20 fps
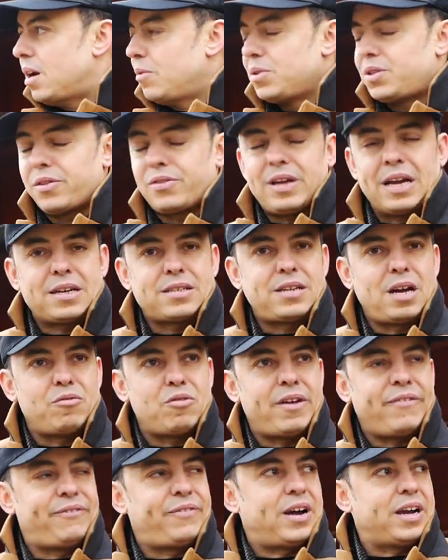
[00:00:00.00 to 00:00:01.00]
We should thank
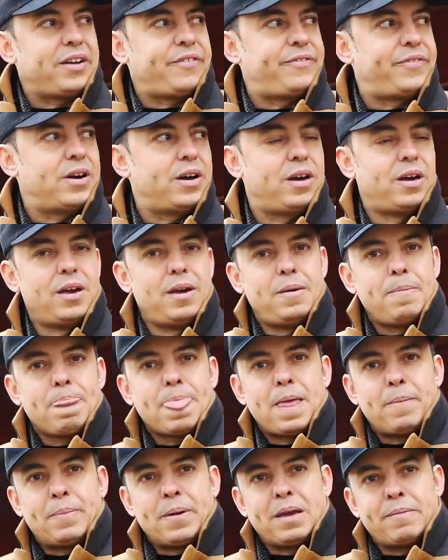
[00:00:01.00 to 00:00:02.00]
Surrey FA for
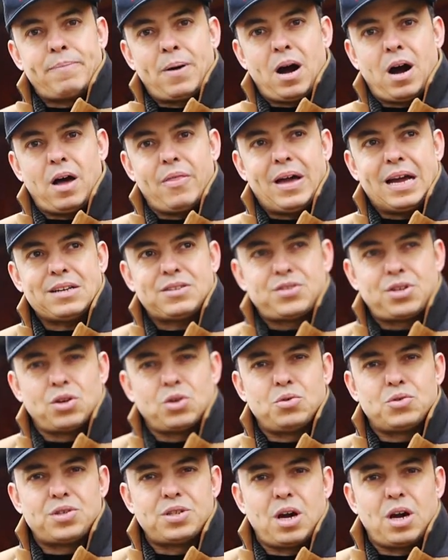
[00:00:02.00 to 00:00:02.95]
being part of that too.